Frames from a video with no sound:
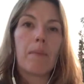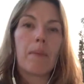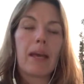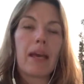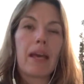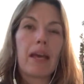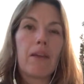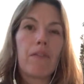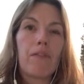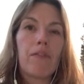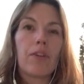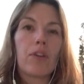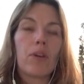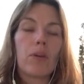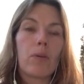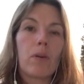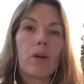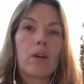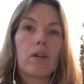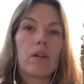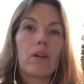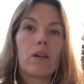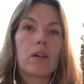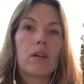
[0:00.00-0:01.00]
if you
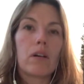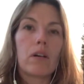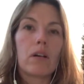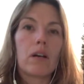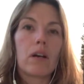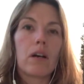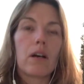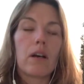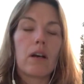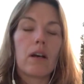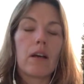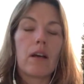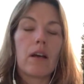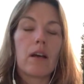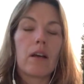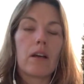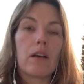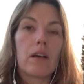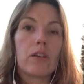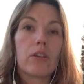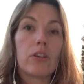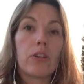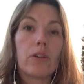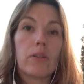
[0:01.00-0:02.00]
are
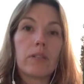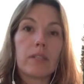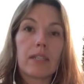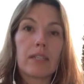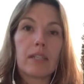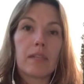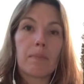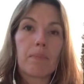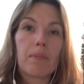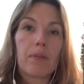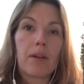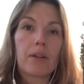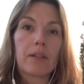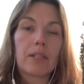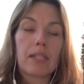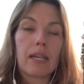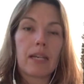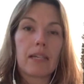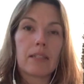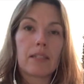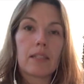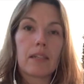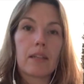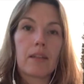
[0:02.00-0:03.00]
using a
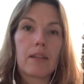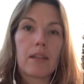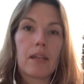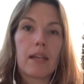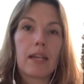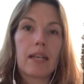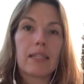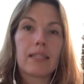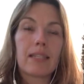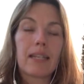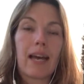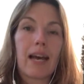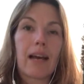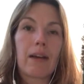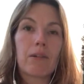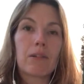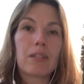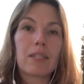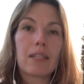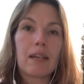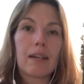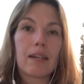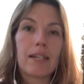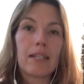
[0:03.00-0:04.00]
processor that is
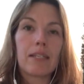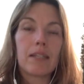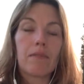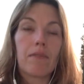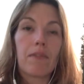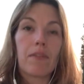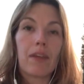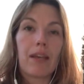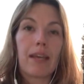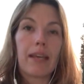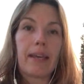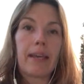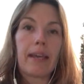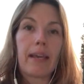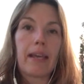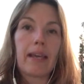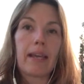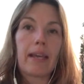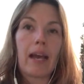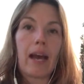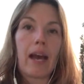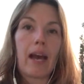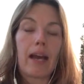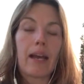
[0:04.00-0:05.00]
outside of the
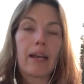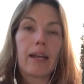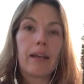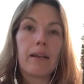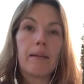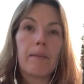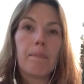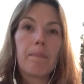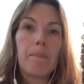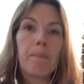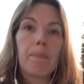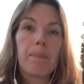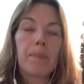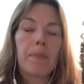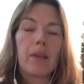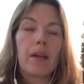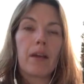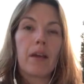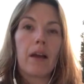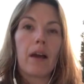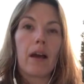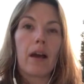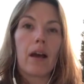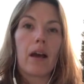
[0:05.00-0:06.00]
EEA,
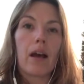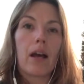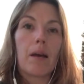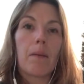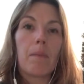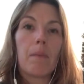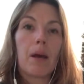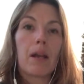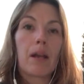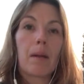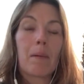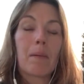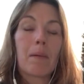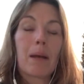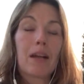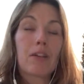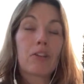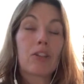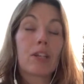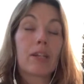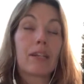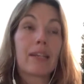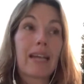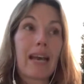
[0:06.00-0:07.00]
and I'm
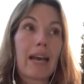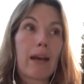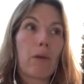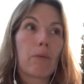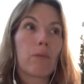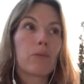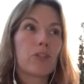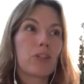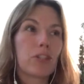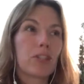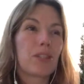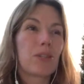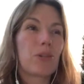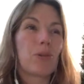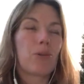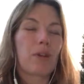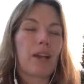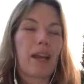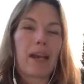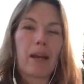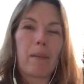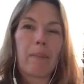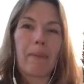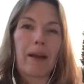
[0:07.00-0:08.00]
actually now just
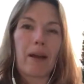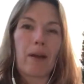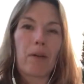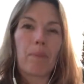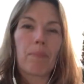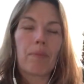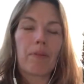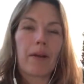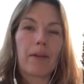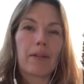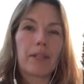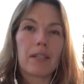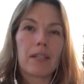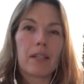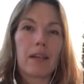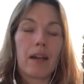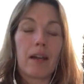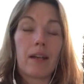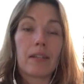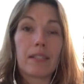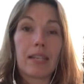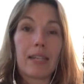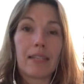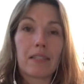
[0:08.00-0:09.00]
talking about
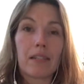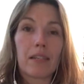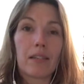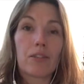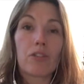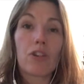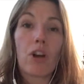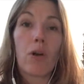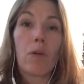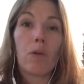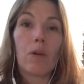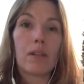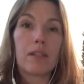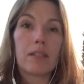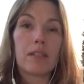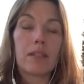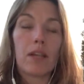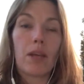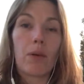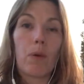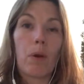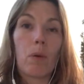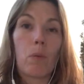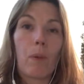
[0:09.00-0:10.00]
data controllers
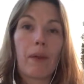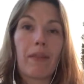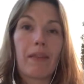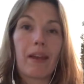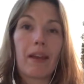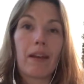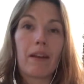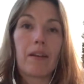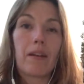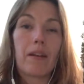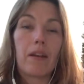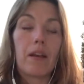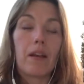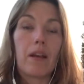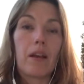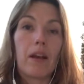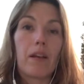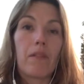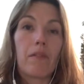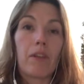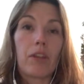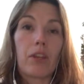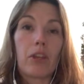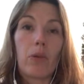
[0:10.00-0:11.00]
who are within
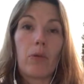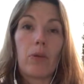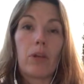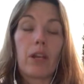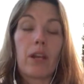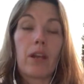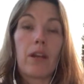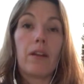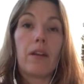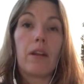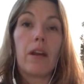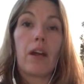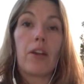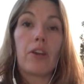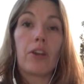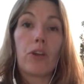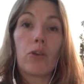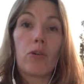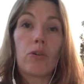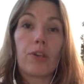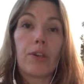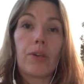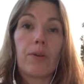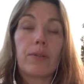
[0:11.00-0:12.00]
the union, and
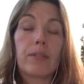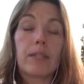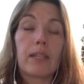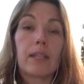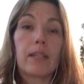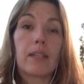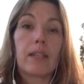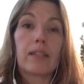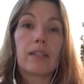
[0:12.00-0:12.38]
you're using